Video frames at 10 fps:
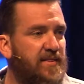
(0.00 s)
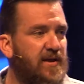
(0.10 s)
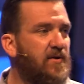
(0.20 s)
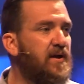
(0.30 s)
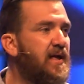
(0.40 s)

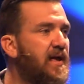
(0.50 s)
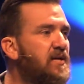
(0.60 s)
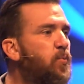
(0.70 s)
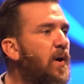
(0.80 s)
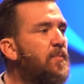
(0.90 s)
there is
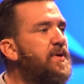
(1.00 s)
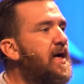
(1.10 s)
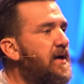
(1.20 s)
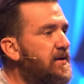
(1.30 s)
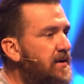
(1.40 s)
well
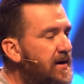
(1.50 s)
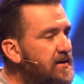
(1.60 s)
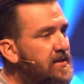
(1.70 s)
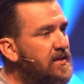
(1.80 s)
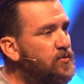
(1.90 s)
beyond
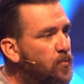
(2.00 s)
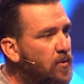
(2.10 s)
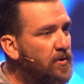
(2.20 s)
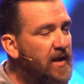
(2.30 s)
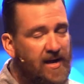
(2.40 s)
anything this
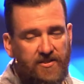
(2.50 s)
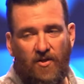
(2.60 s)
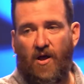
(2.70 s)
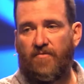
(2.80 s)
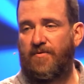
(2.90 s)
world has to
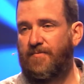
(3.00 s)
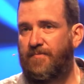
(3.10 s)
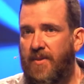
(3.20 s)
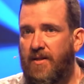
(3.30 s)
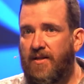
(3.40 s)
offer.
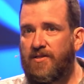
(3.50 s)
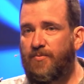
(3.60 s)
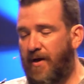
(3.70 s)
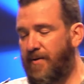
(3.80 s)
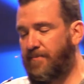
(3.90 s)
Let's pray.